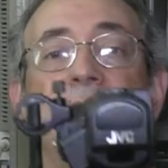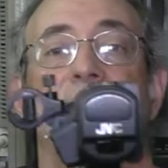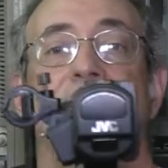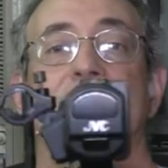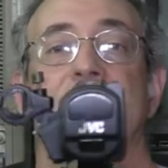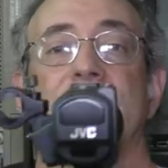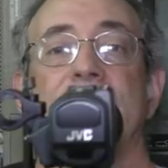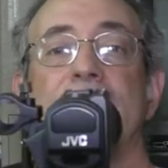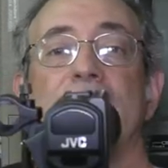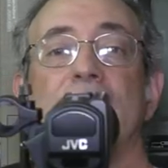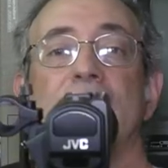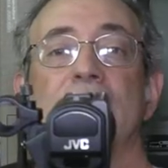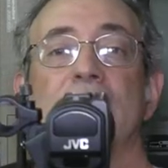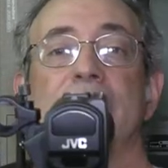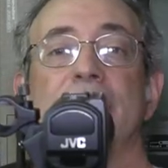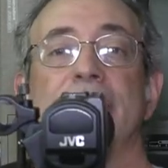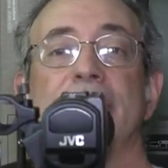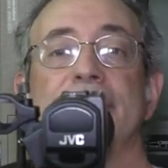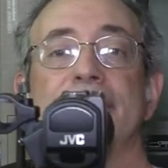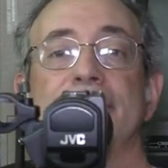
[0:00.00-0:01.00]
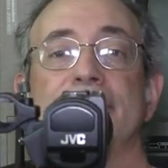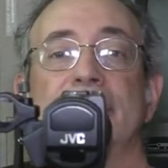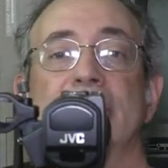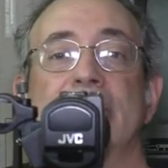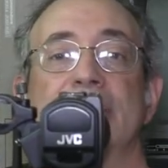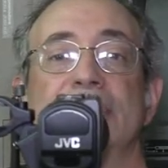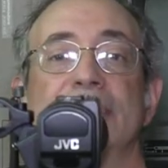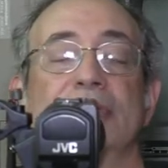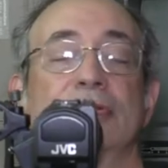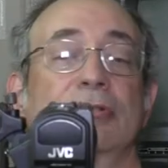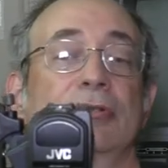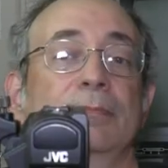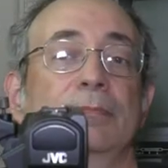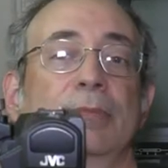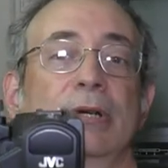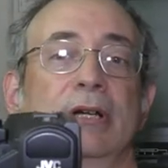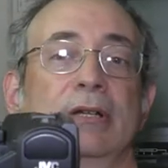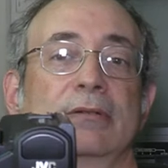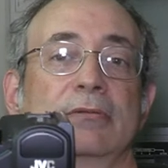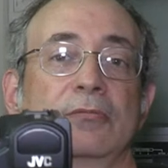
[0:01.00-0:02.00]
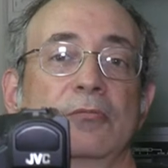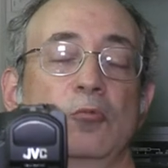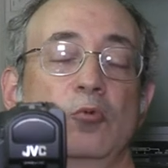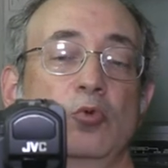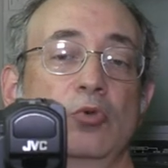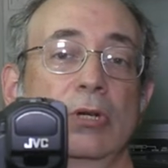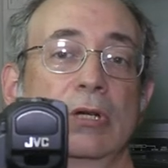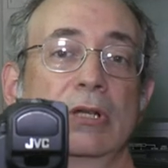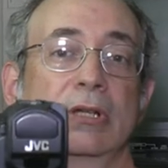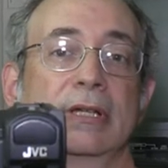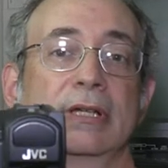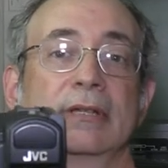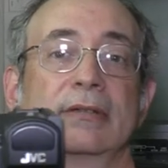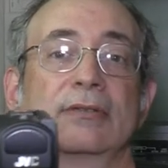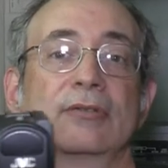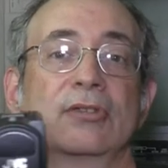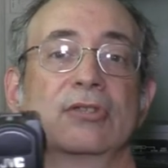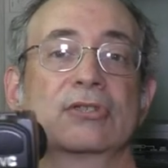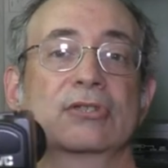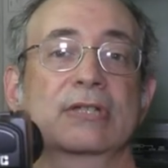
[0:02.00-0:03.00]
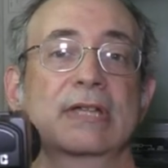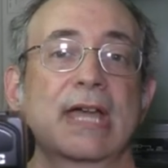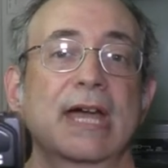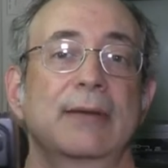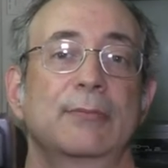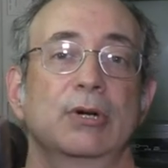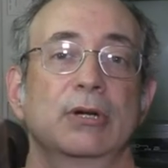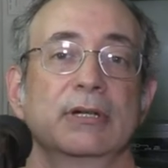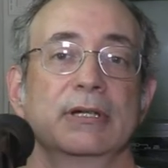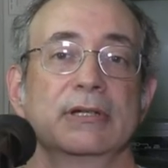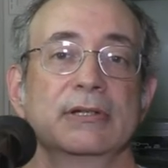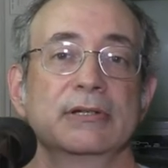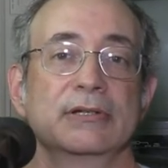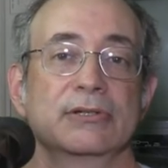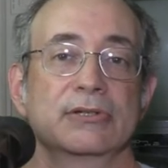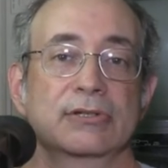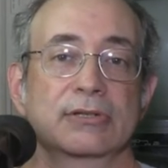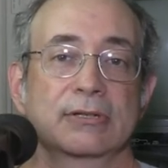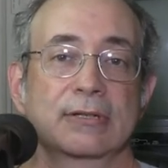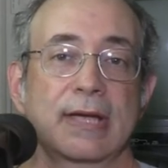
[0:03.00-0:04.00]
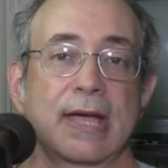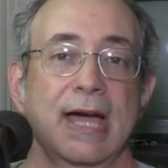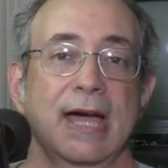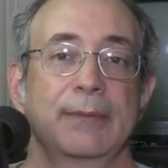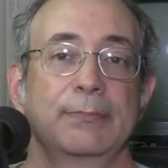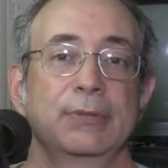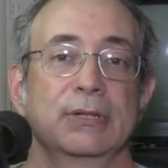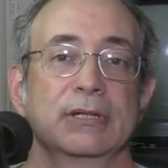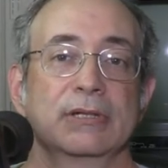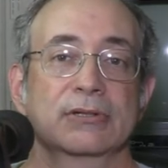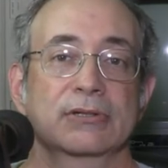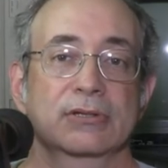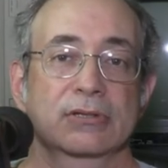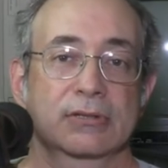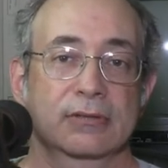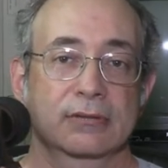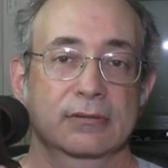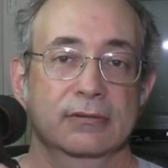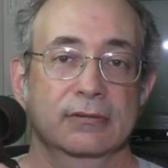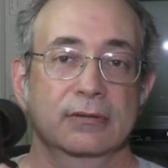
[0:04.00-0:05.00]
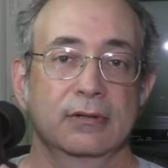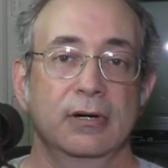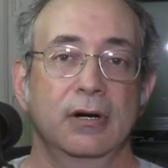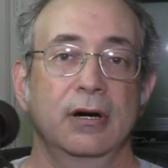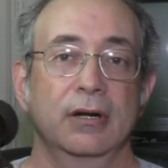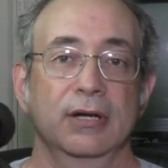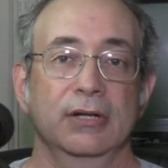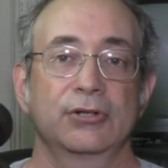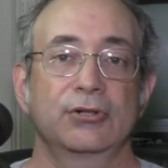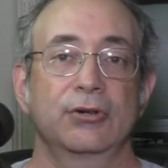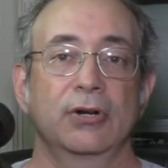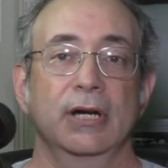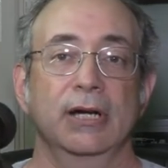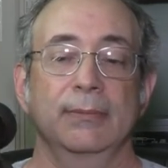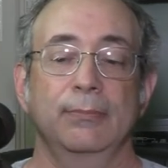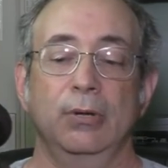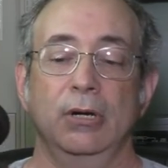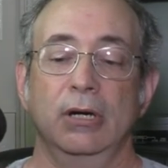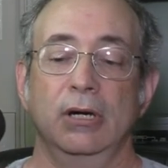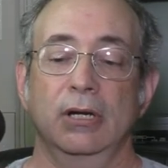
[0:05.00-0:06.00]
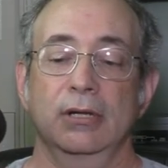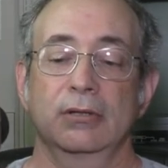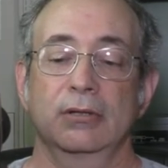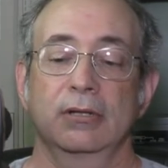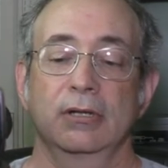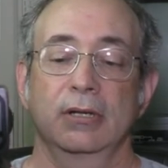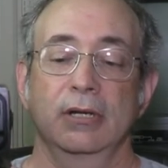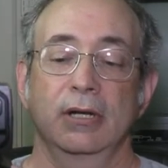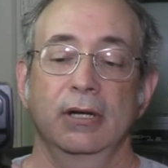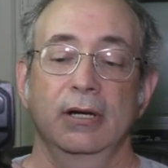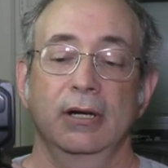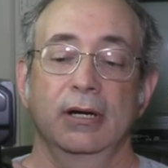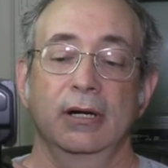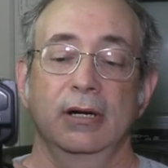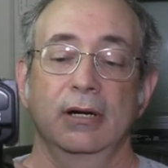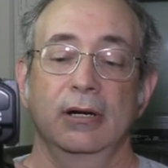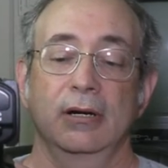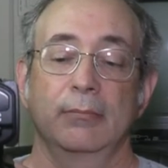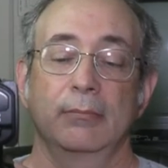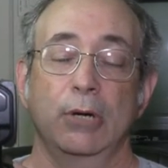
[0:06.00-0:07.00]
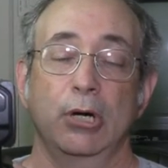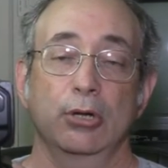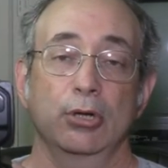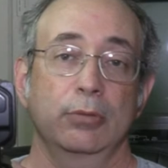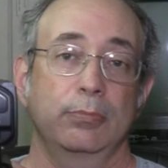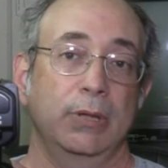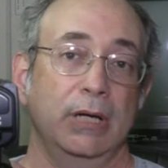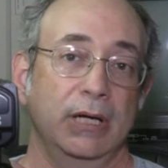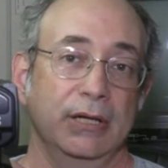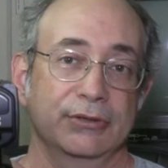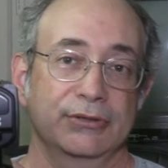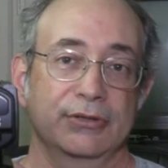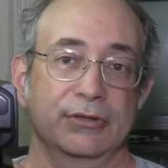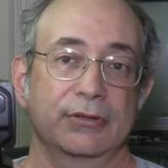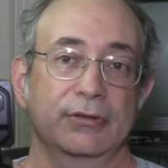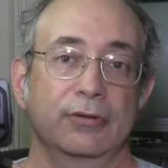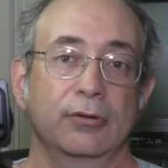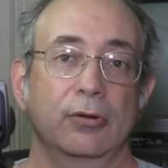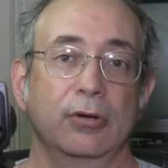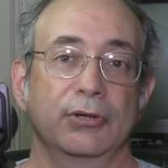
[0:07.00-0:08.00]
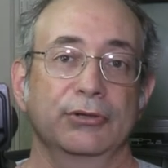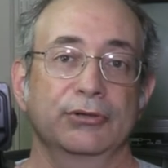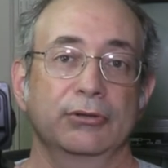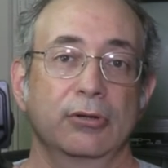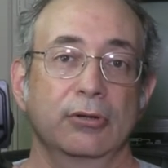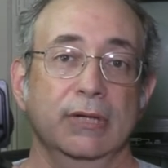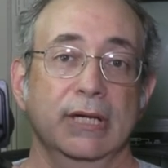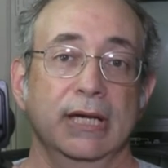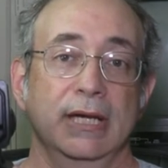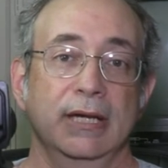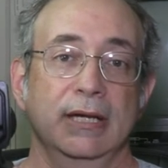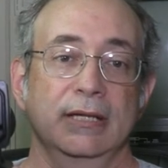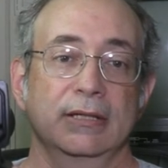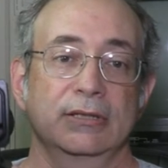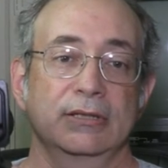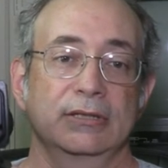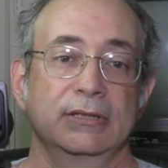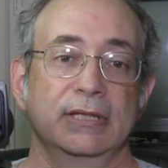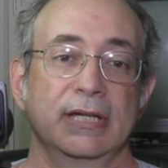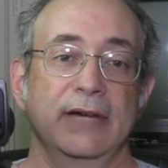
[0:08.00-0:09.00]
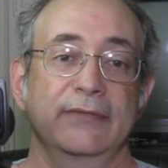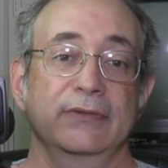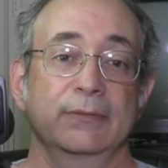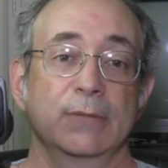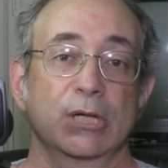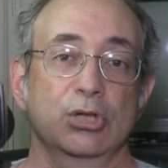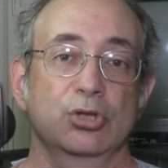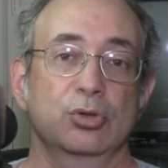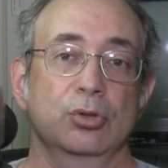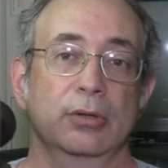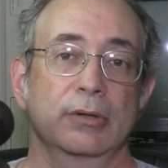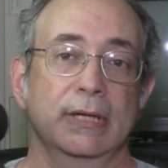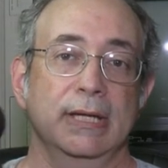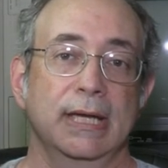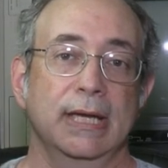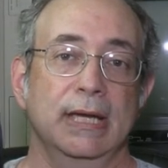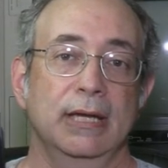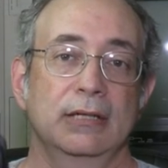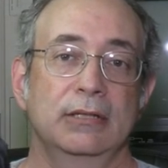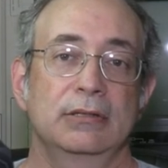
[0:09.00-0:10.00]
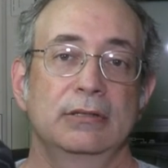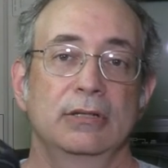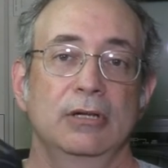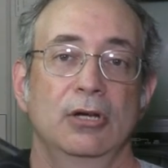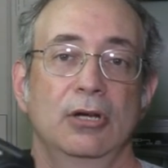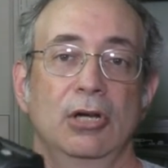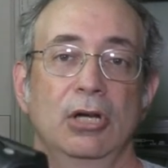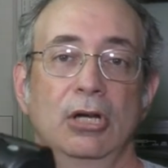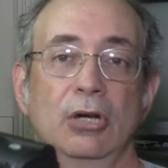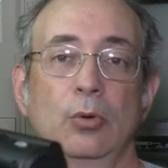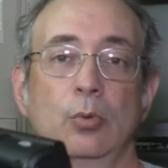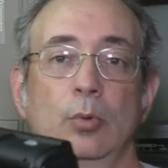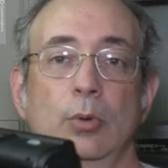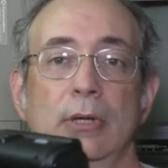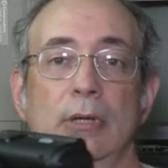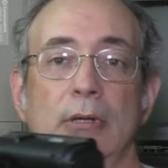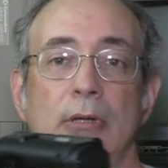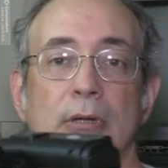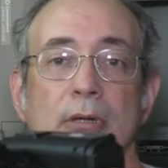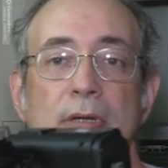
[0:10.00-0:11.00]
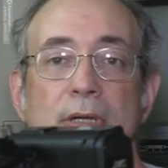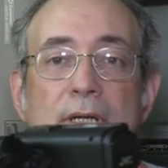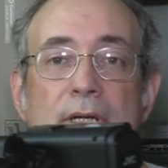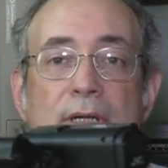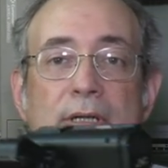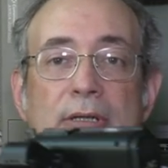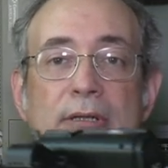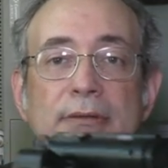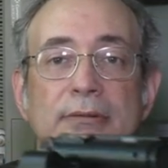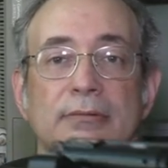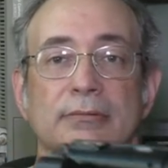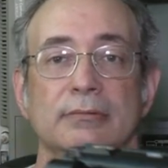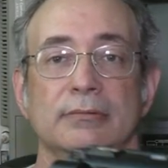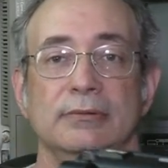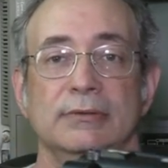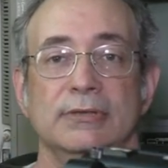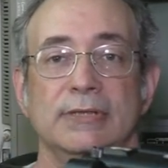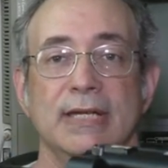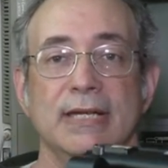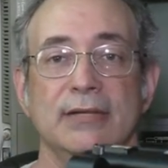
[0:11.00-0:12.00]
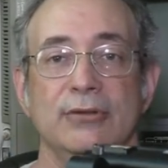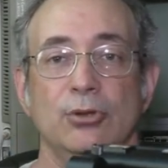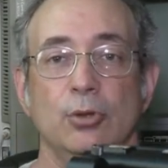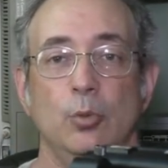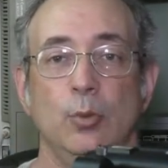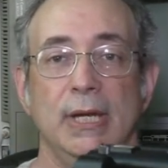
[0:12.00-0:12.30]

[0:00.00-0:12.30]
for a little bit, that's good, but really this camera is happiest on a tripod. Monopods are also okay. You have to make sure the head will take the